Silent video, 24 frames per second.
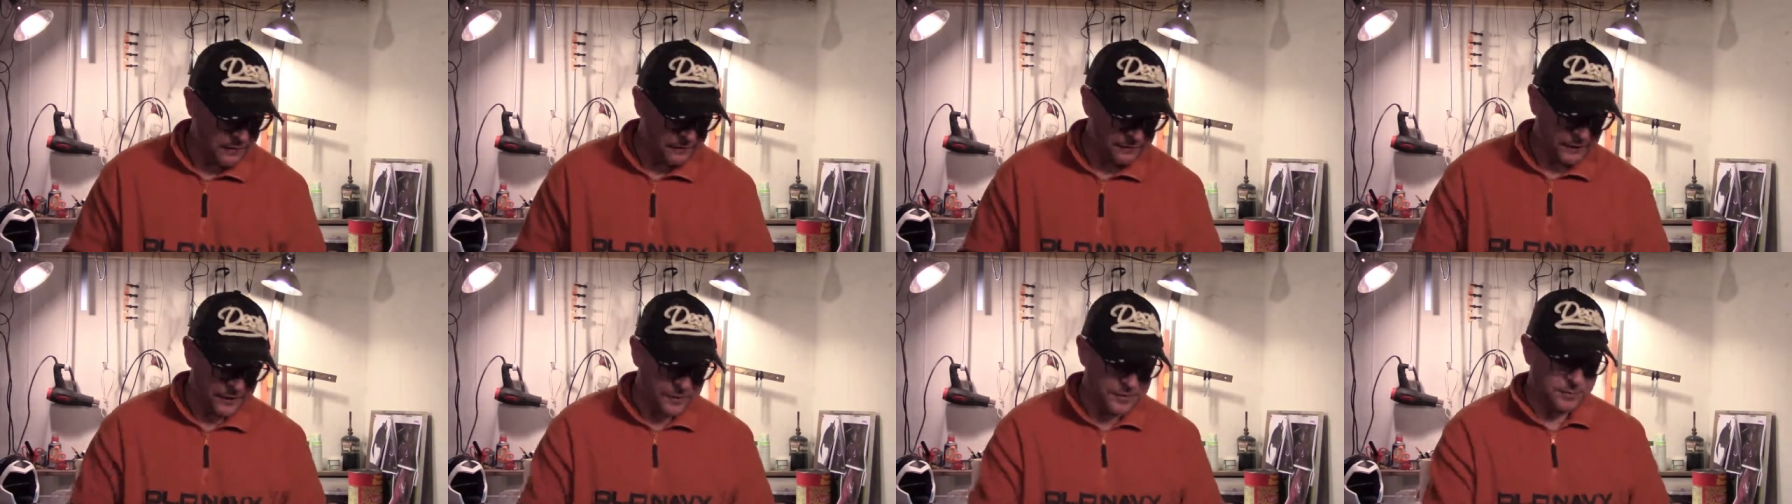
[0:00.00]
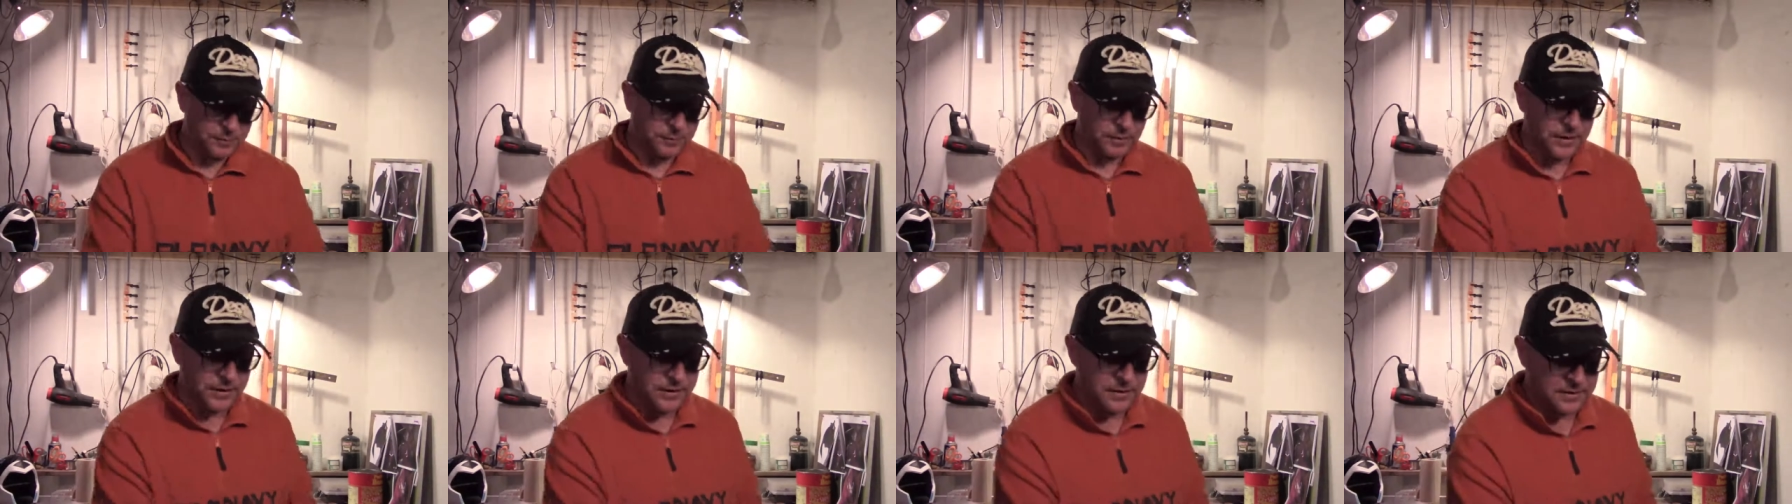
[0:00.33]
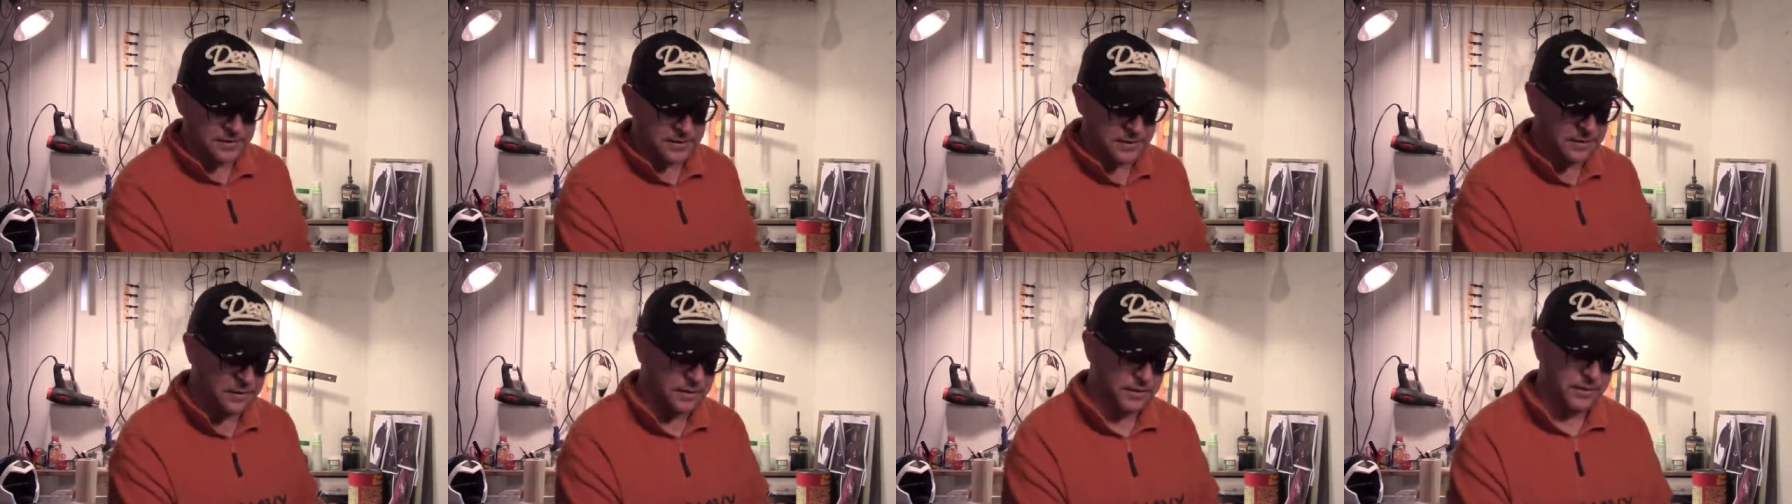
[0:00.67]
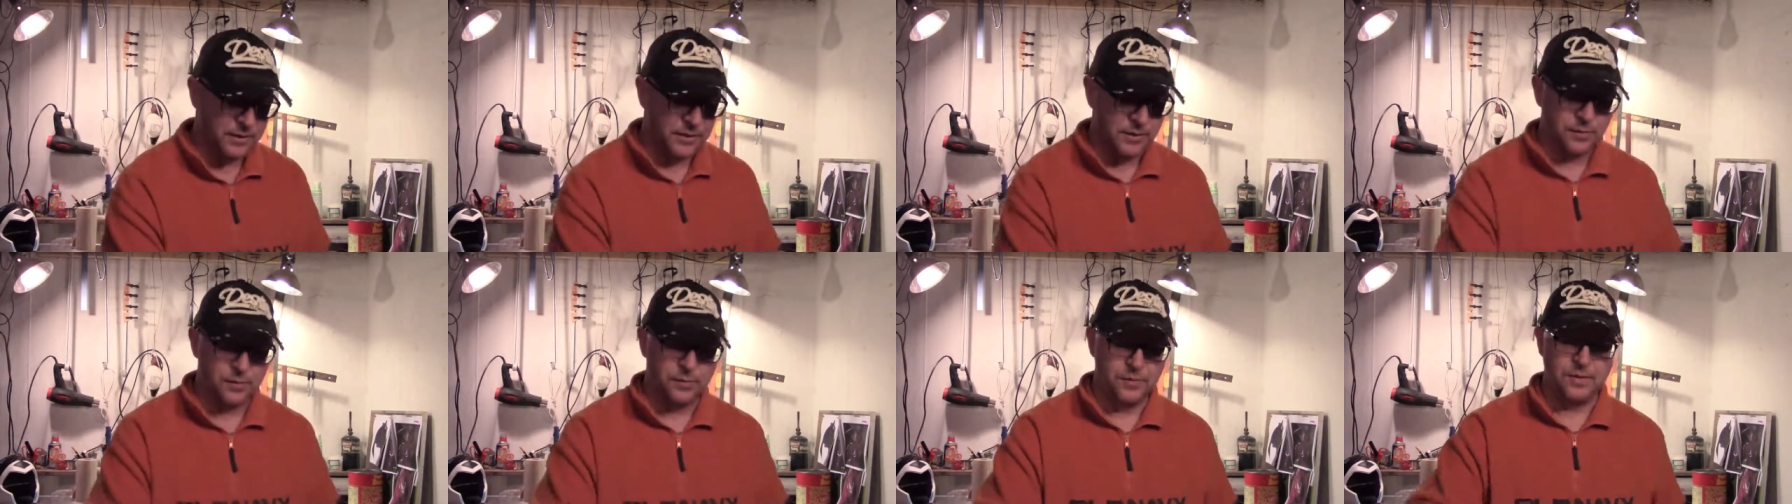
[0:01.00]
First place
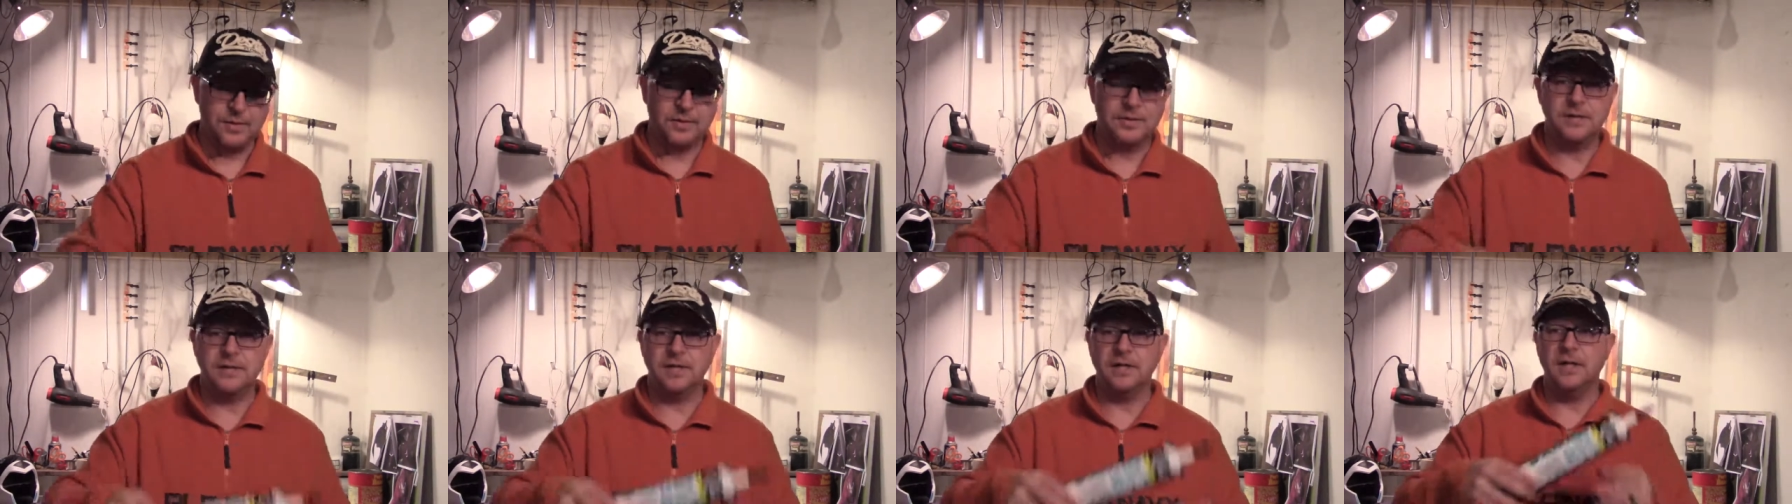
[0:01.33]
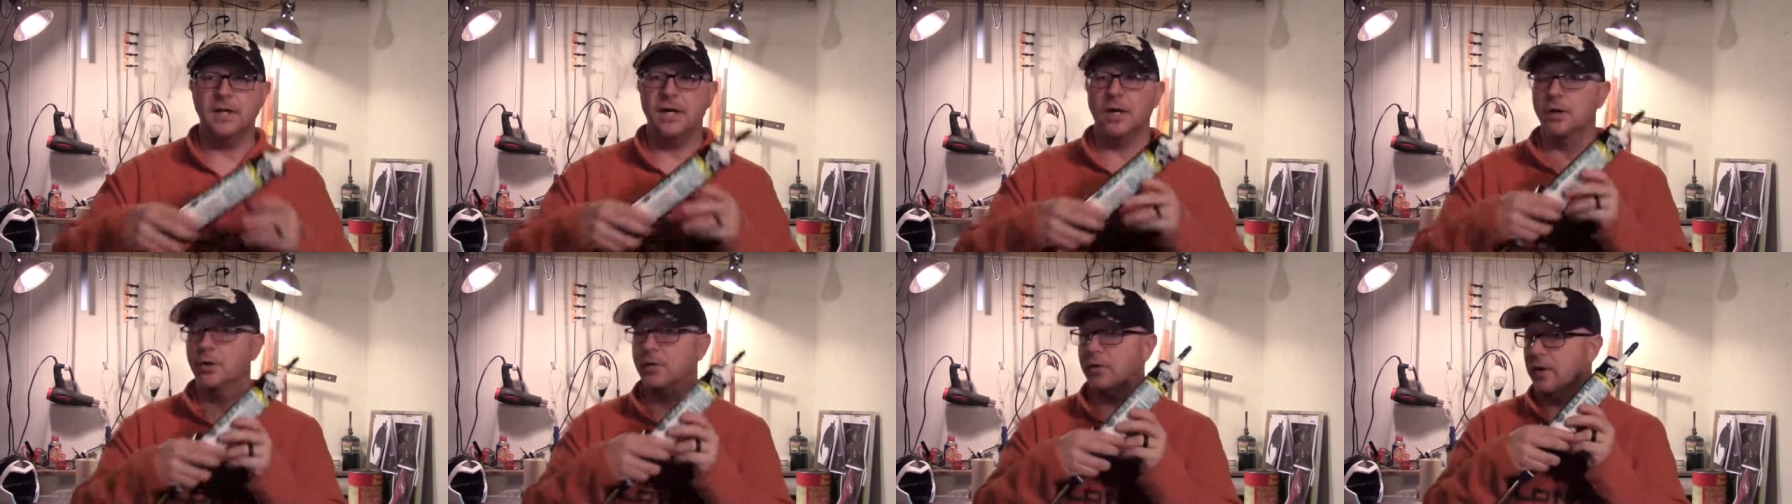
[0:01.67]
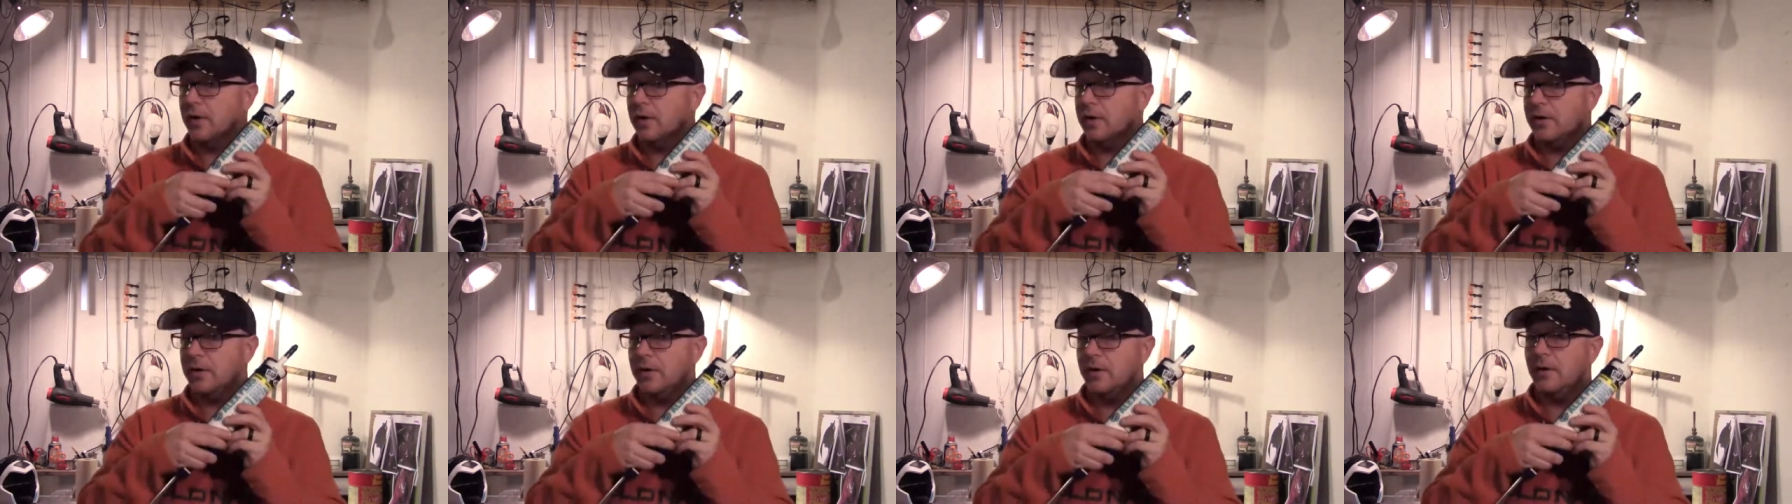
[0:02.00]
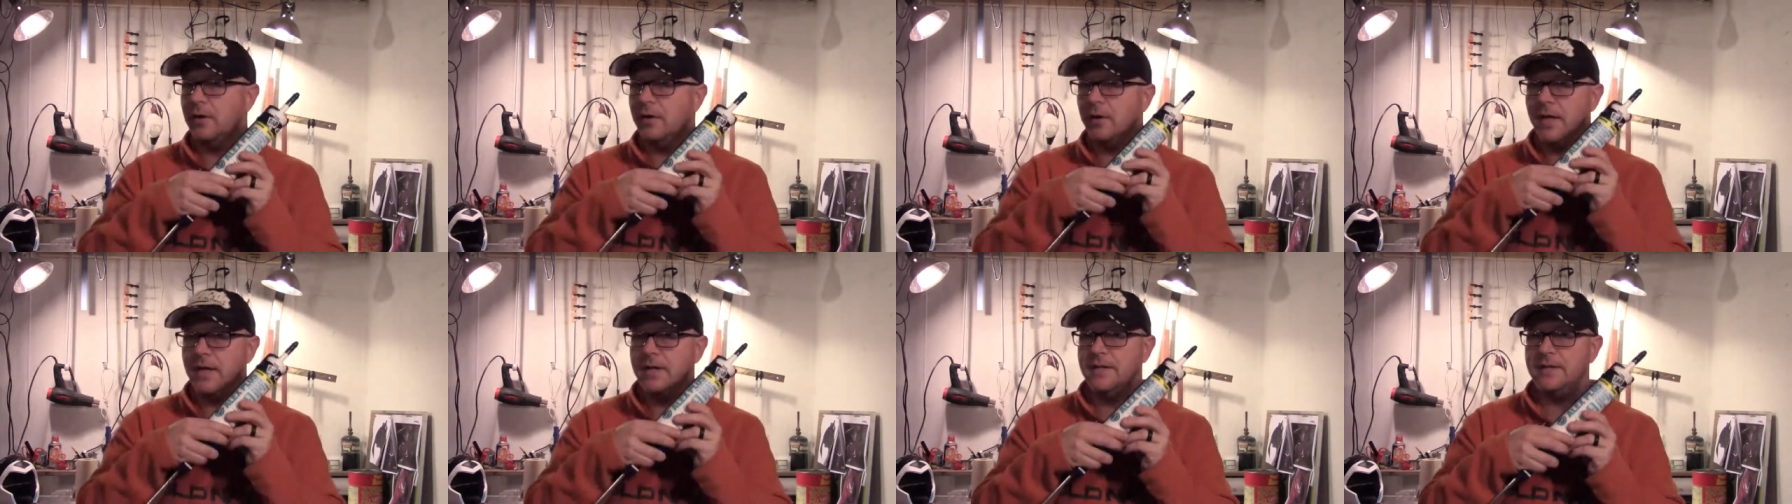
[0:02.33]
was the acrylic
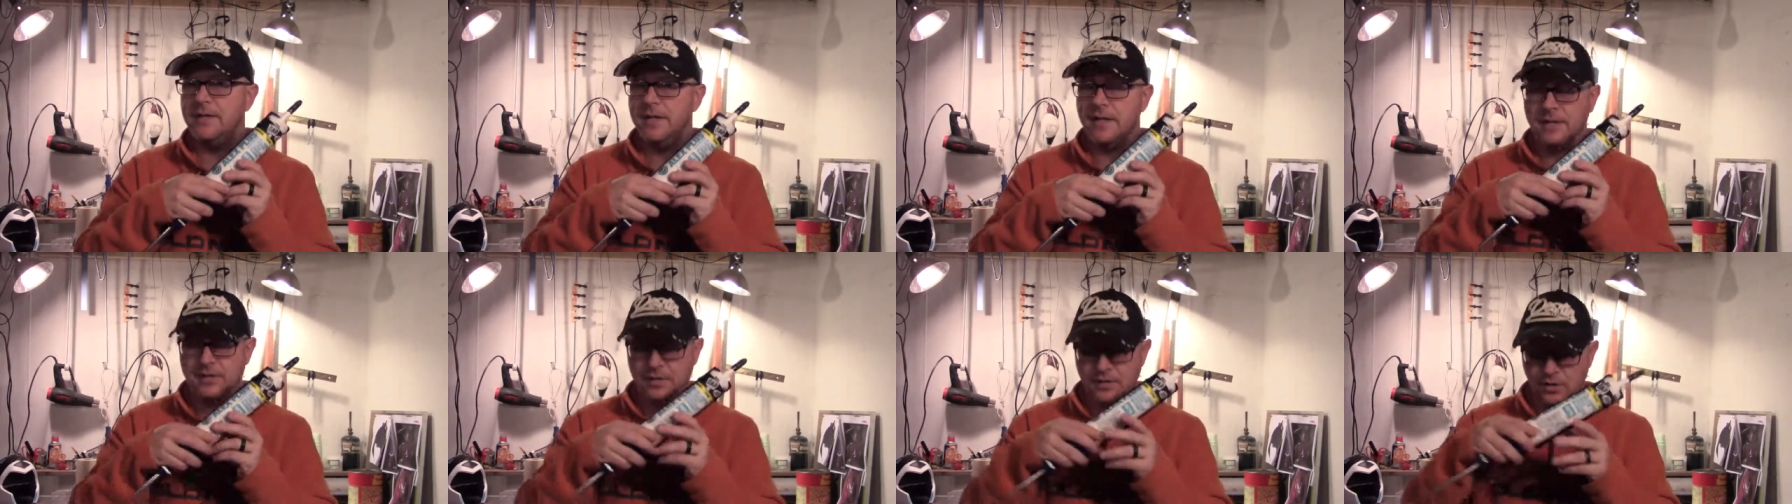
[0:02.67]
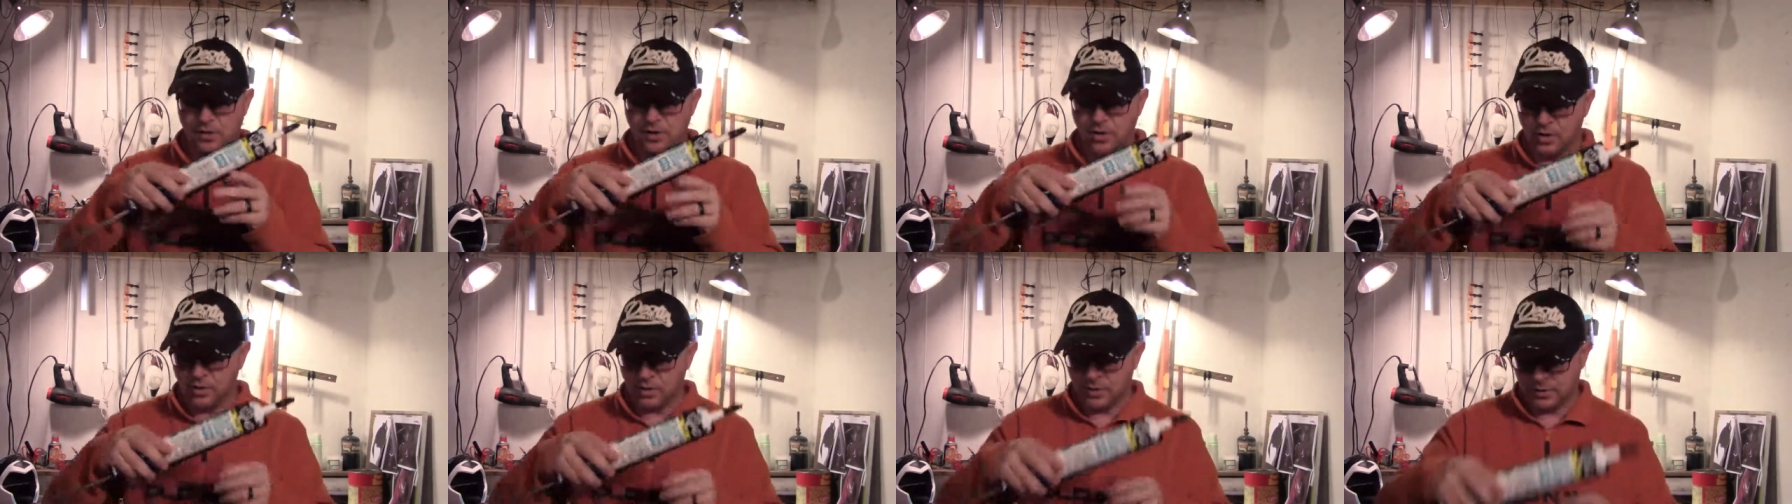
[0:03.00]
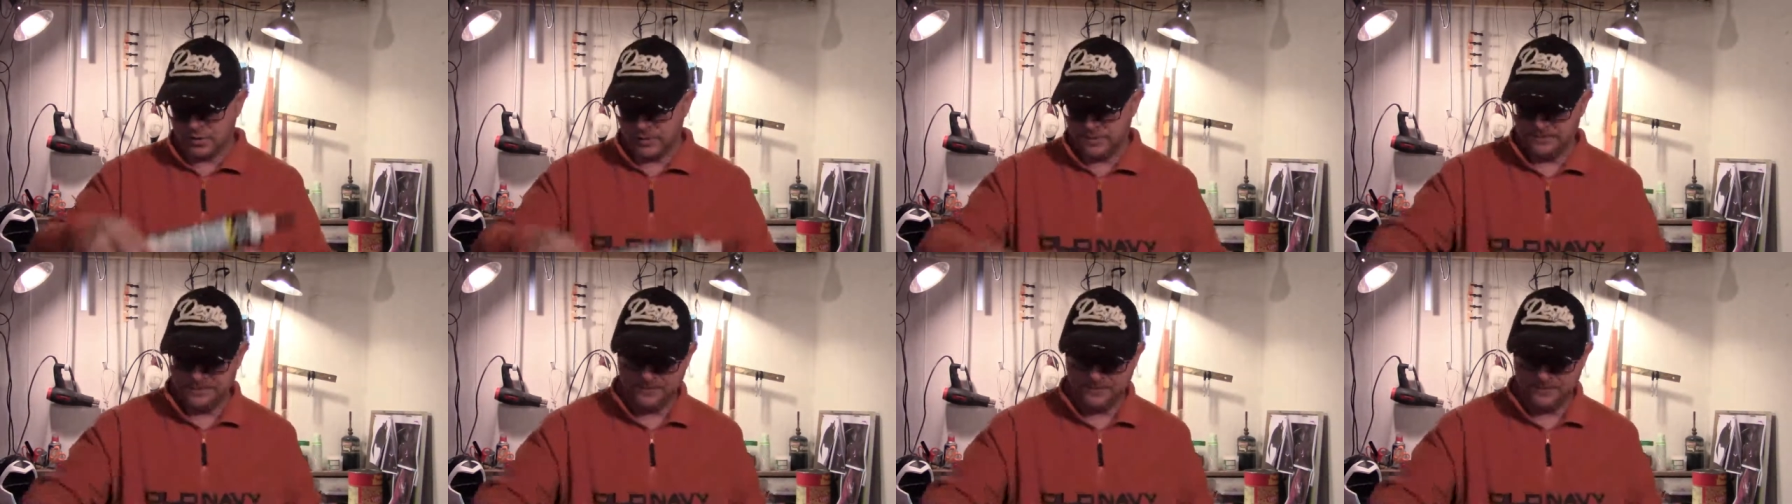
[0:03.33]
latex caulk,